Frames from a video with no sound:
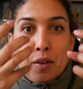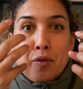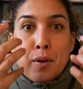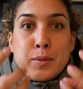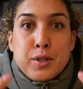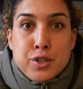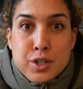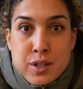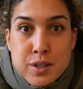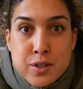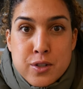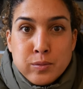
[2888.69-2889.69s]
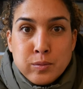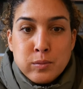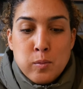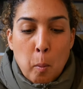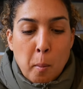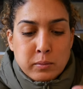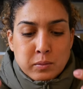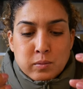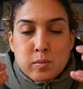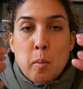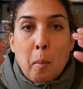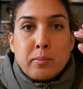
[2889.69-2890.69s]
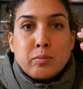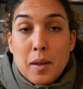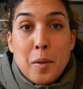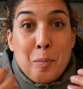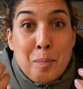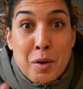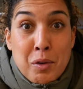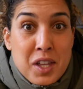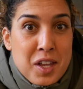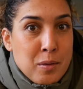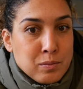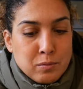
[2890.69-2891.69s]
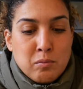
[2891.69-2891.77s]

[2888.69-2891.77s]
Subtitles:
from the cheese, milky,